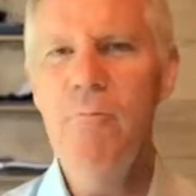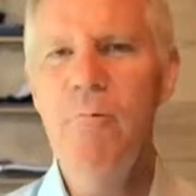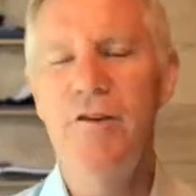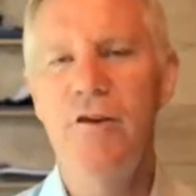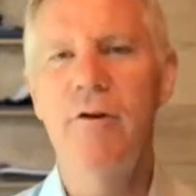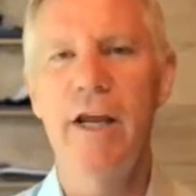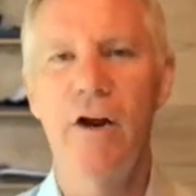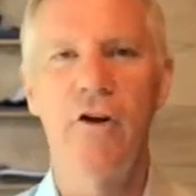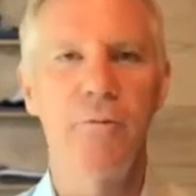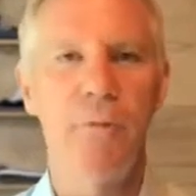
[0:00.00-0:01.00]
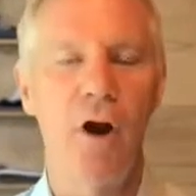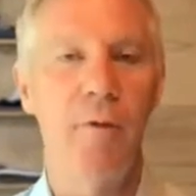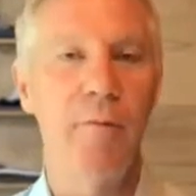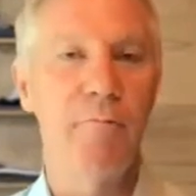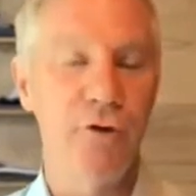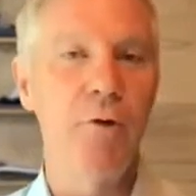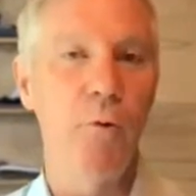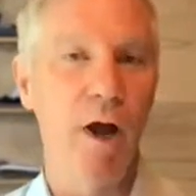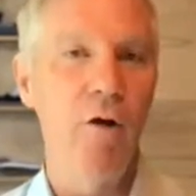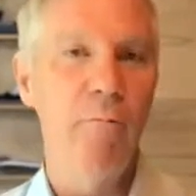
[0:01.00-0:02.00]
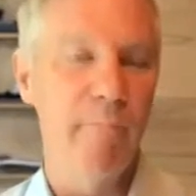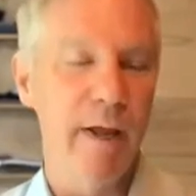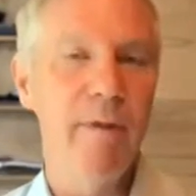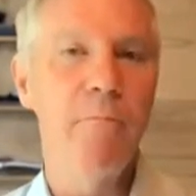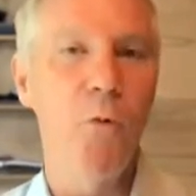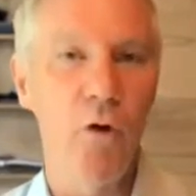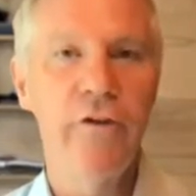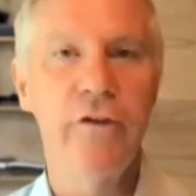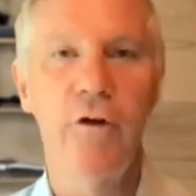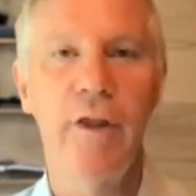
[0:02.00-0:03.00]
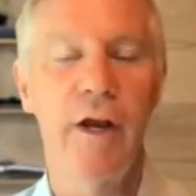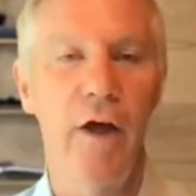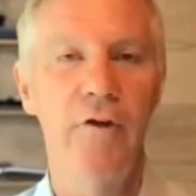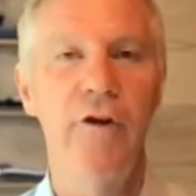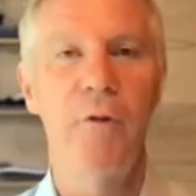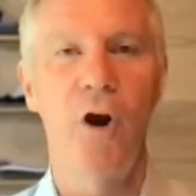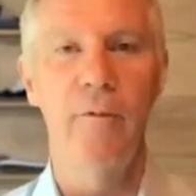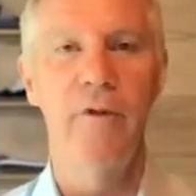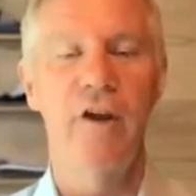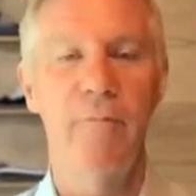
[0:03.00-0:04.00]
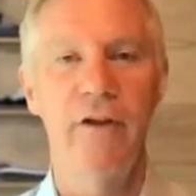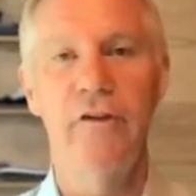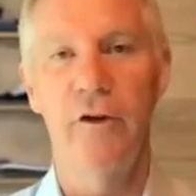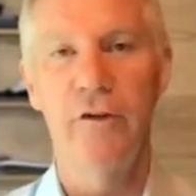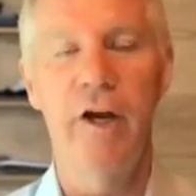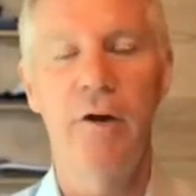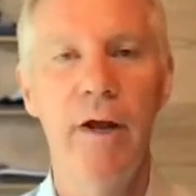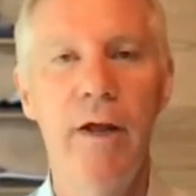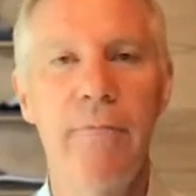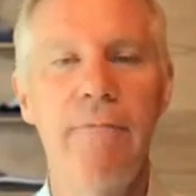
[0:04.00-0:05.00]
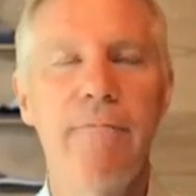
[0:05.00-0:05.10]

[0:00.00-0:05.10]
that we do it in our department pretty well, maybe more so than other departments I've been associated with.